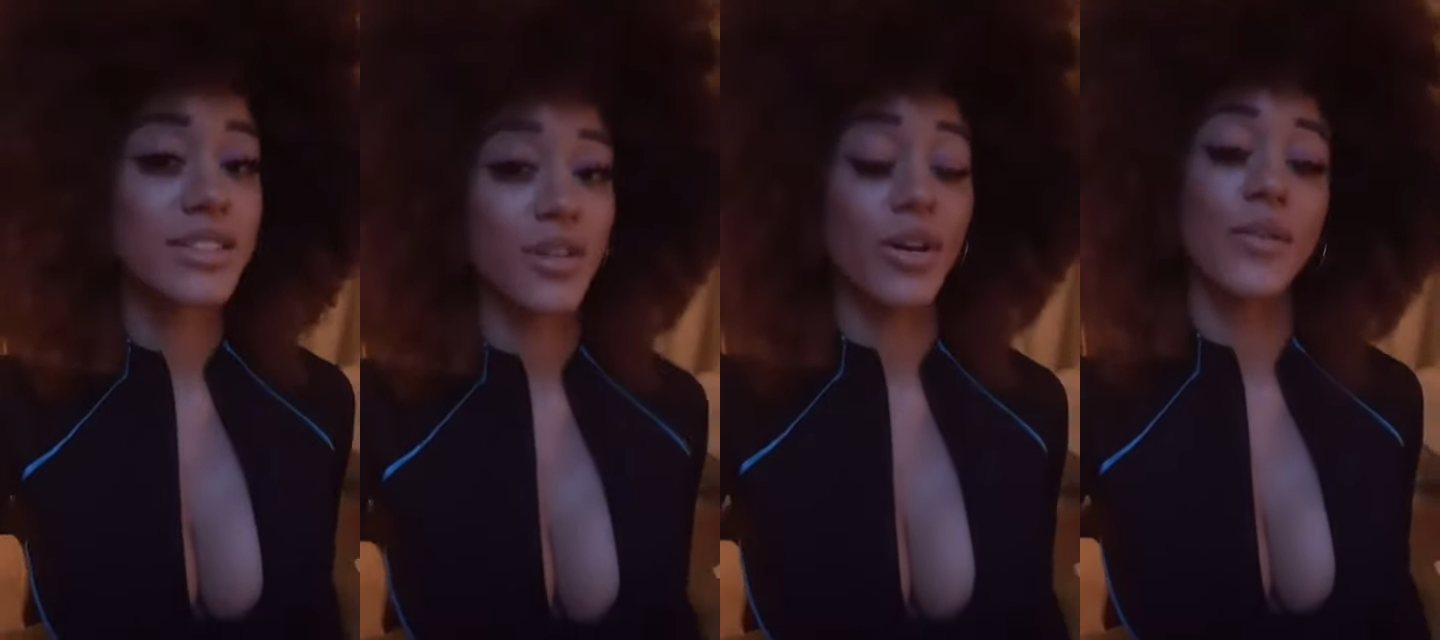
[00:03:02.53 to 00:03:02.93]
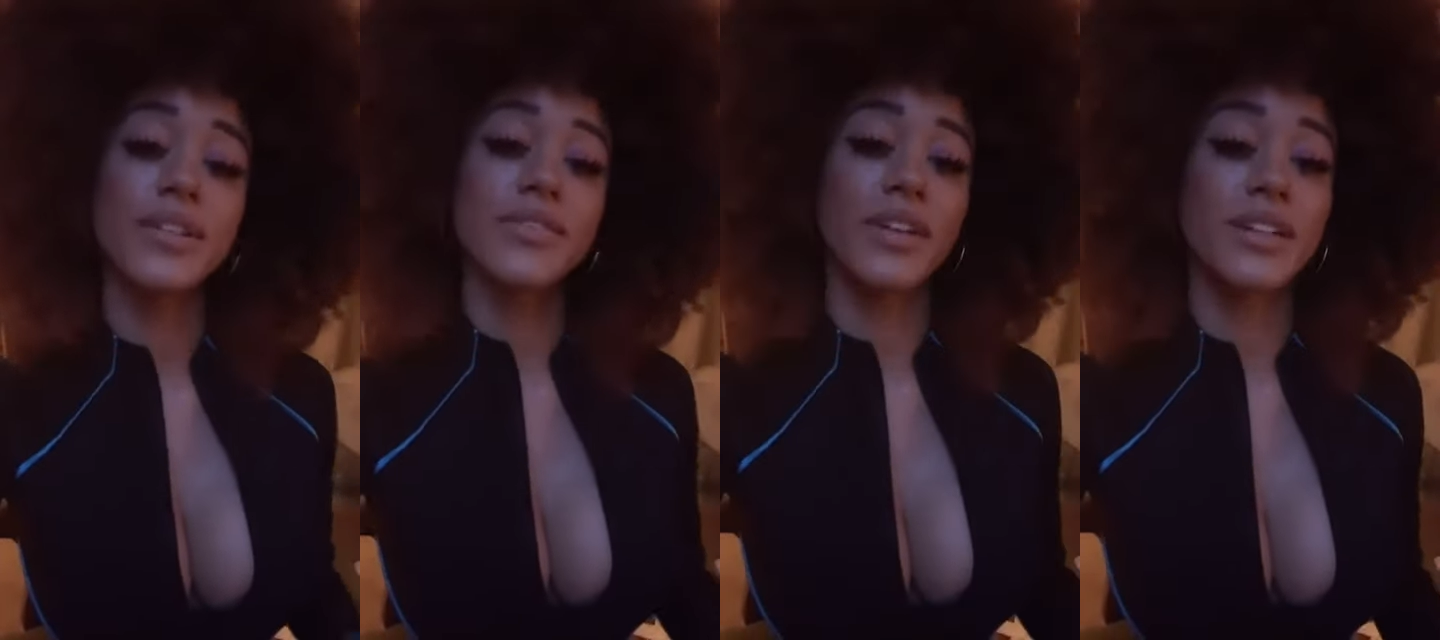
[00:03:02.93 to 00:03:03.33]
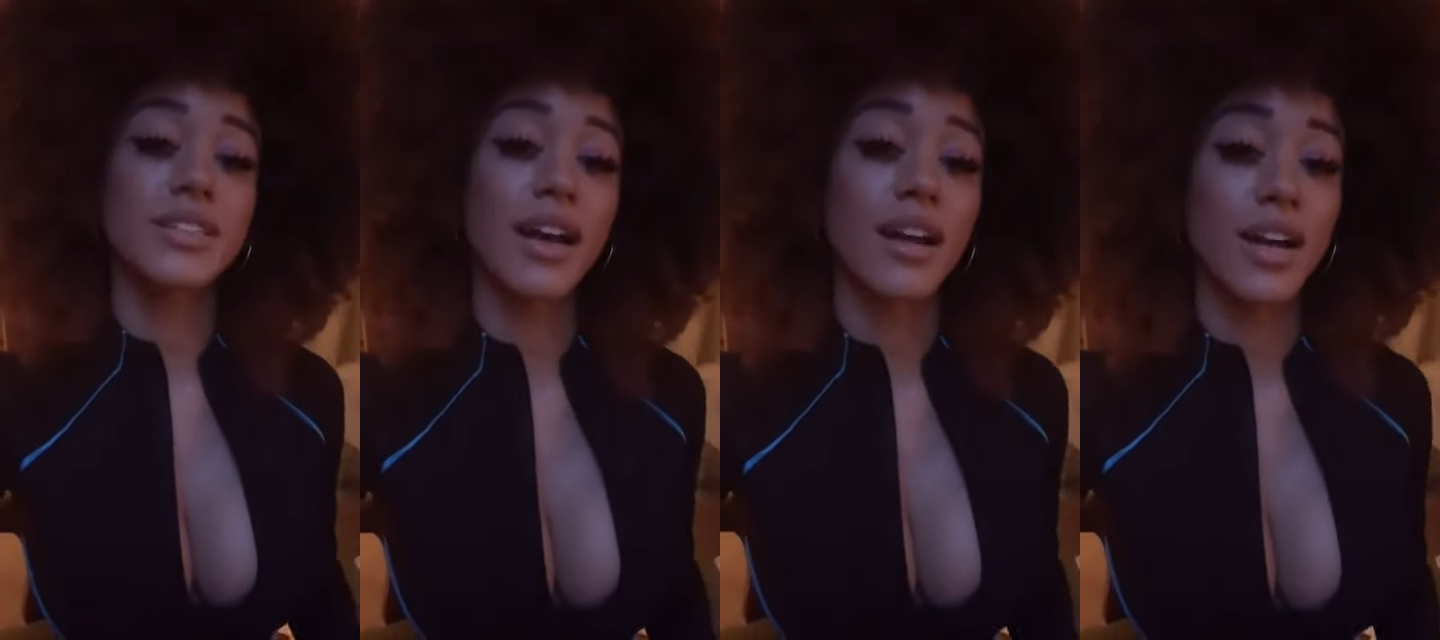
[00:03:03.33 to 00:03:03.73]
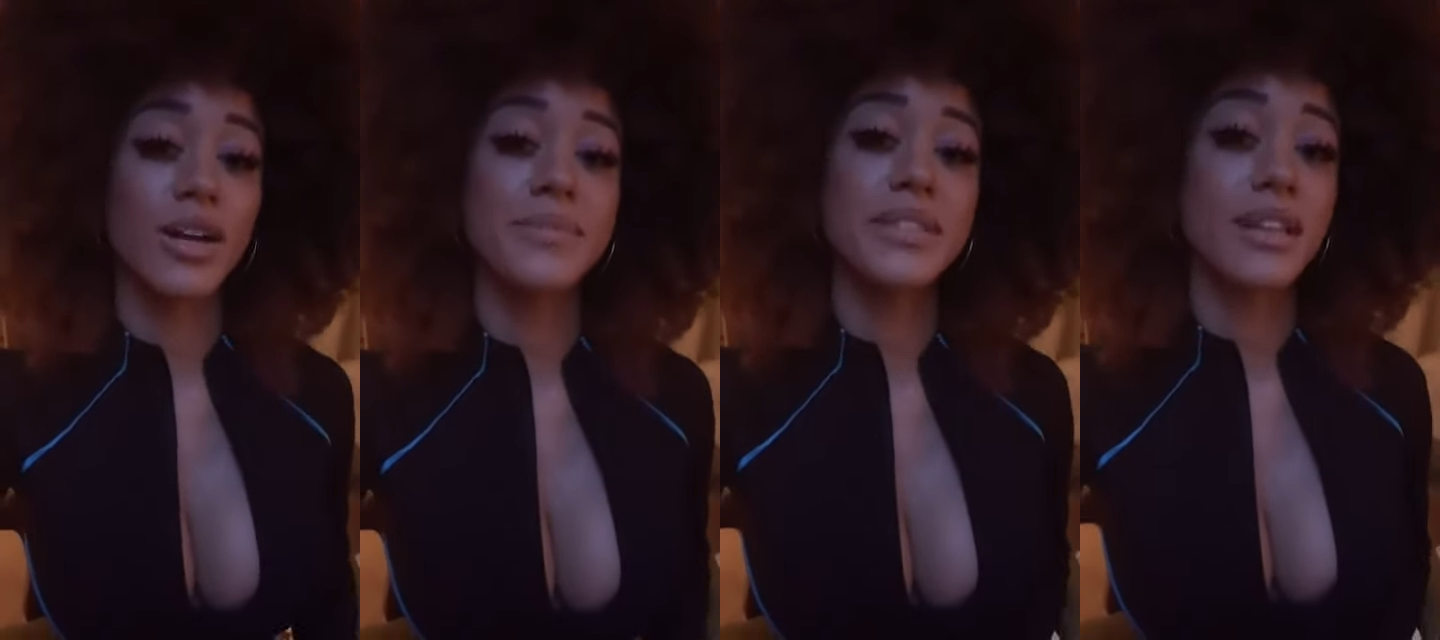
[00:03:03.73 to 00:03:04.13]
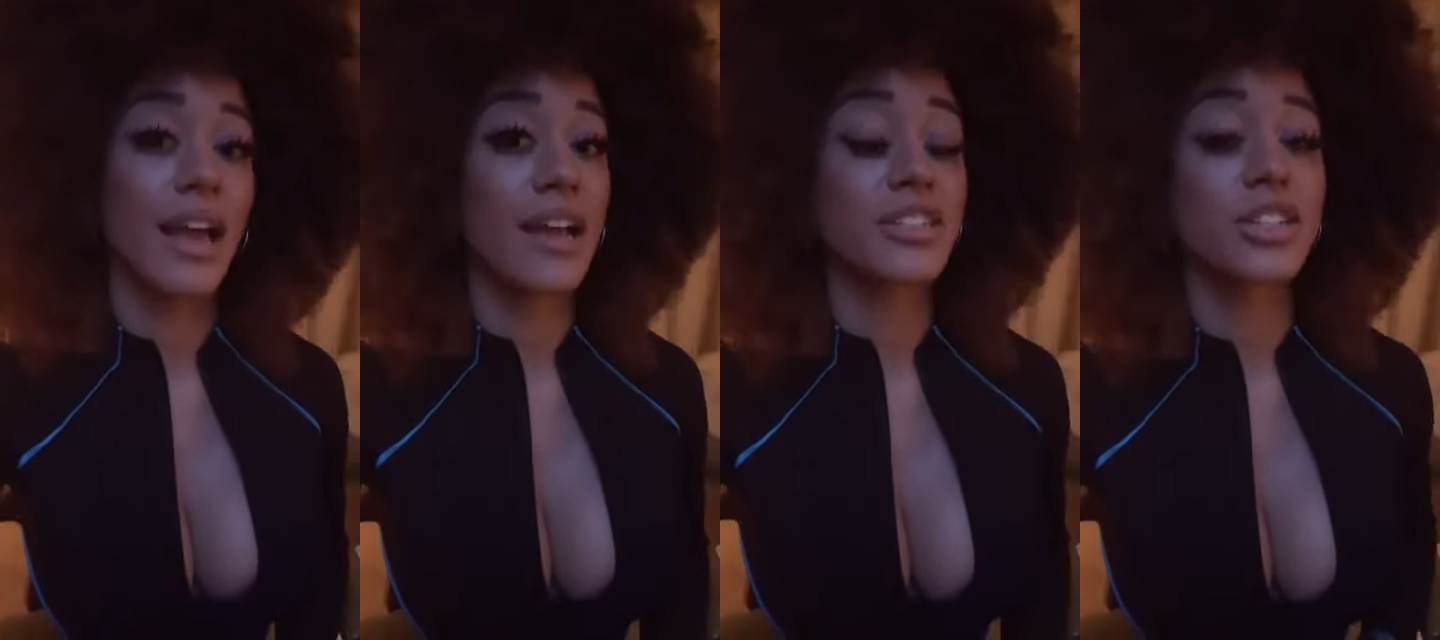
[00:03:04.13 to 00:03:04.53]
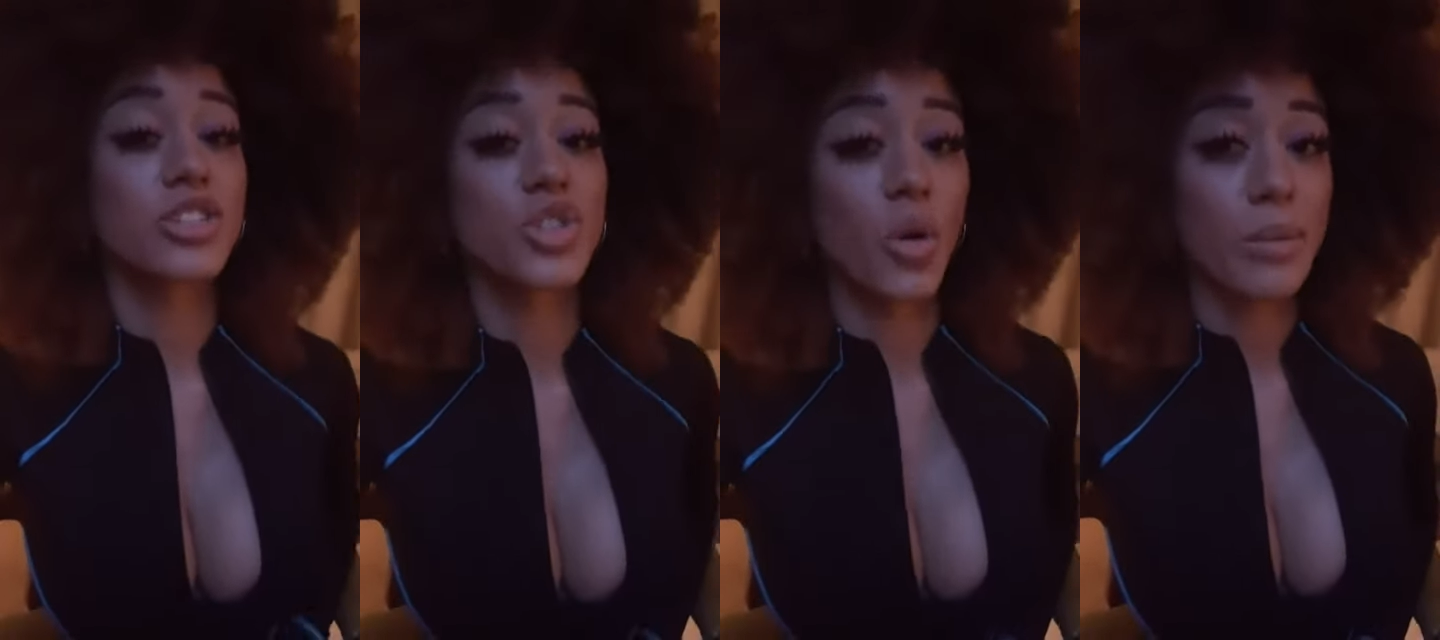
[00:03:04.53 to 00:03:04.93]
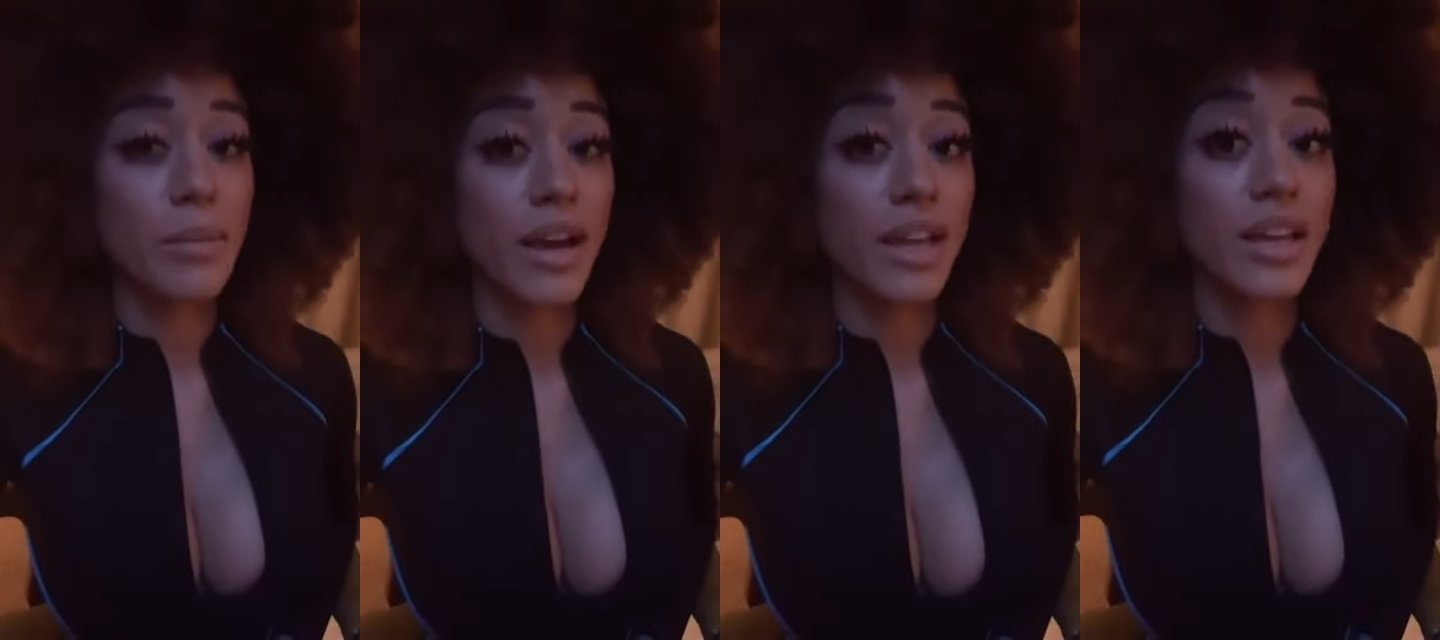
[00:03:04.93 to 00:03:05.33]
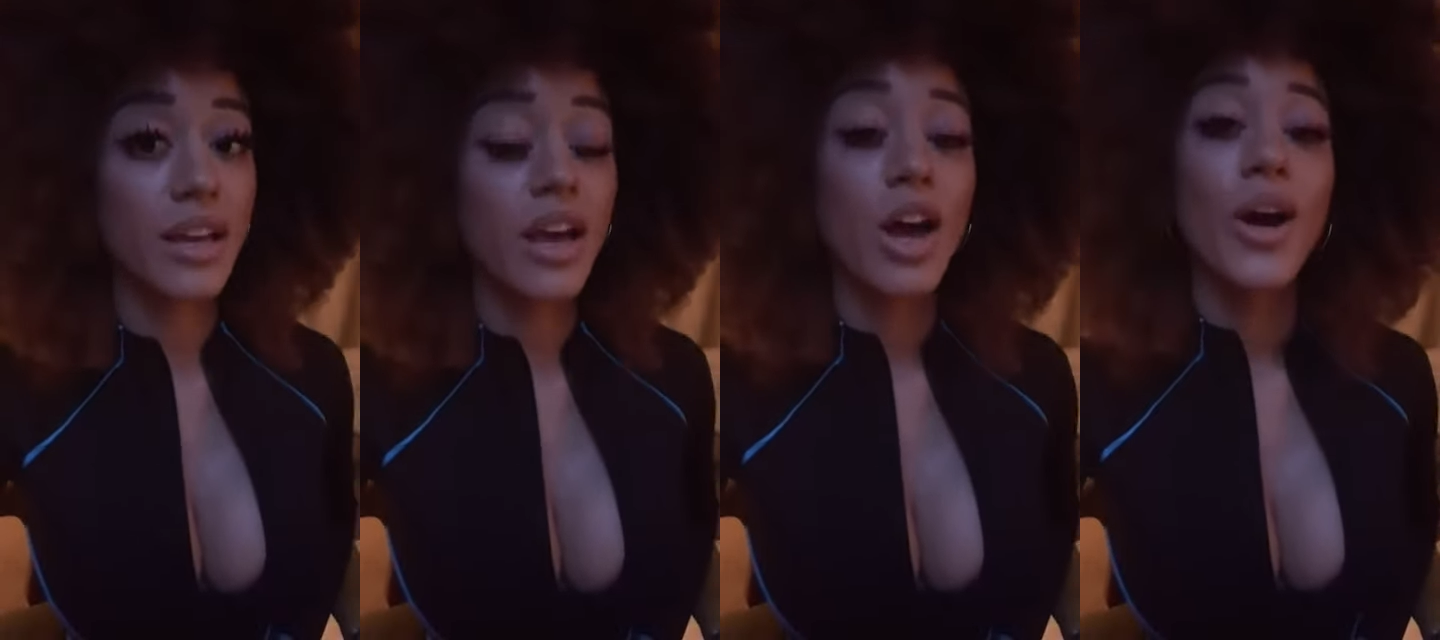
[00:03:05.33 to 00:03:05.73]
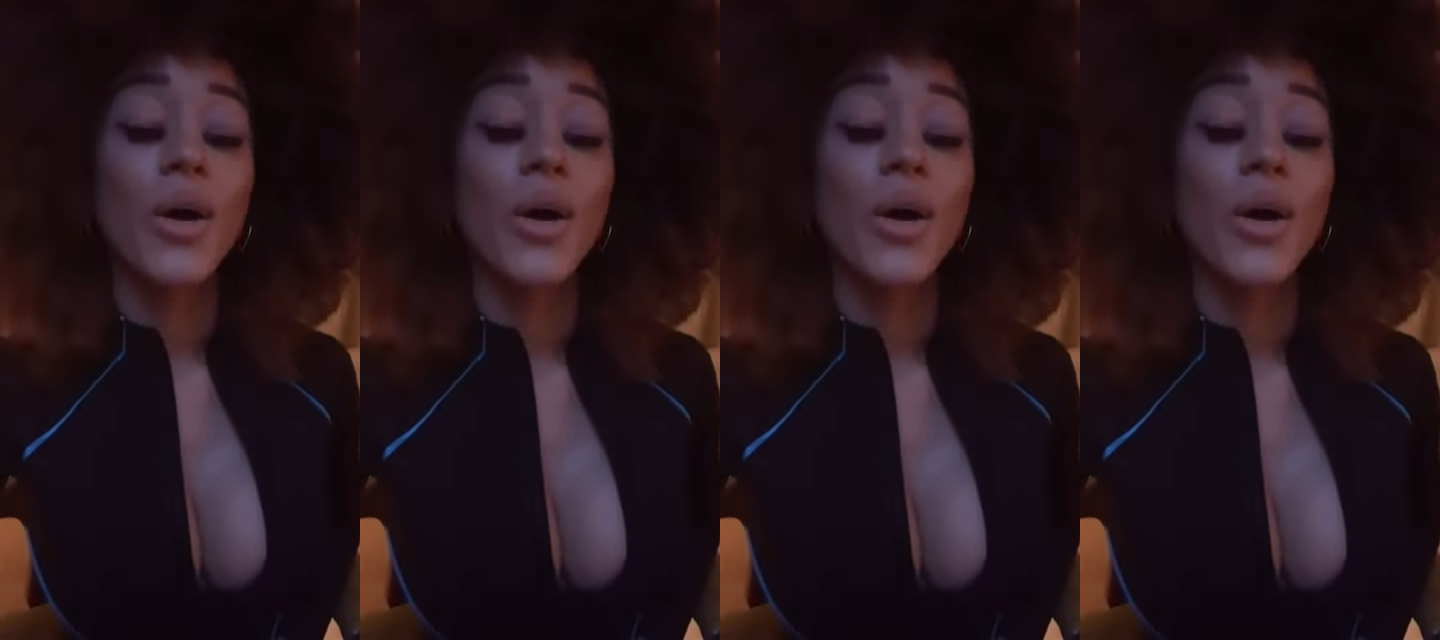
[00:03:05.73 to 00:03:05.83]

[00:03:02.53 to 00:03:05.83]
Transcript: So go to OnlyFans.com slash StormiMaya